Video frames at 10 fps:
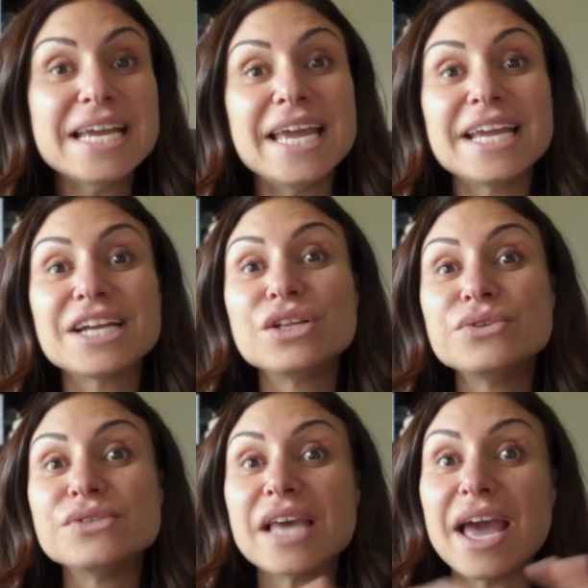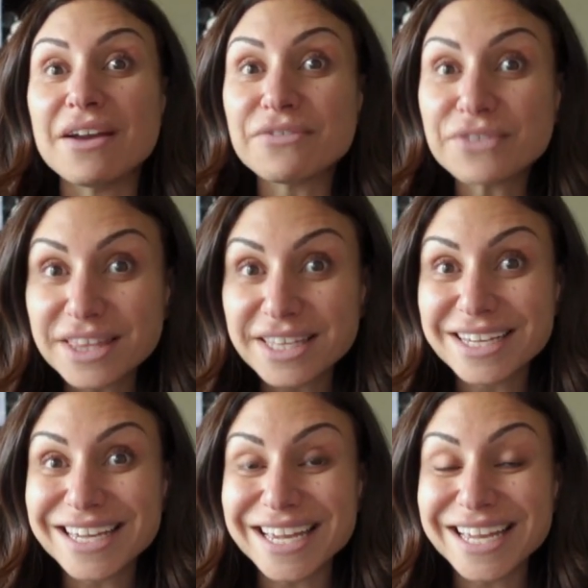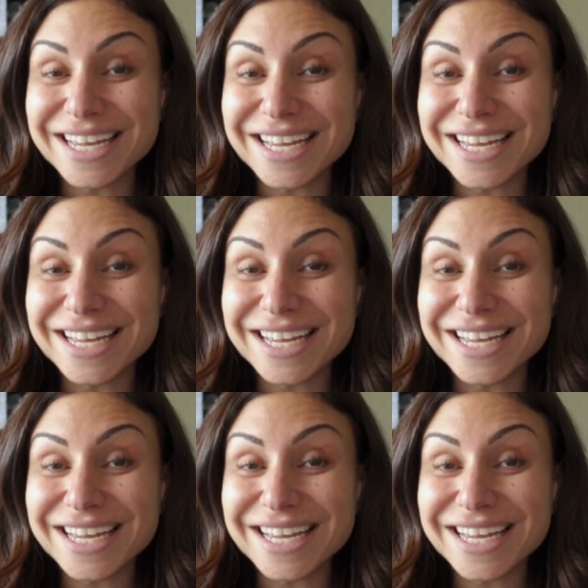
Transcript: includes everything in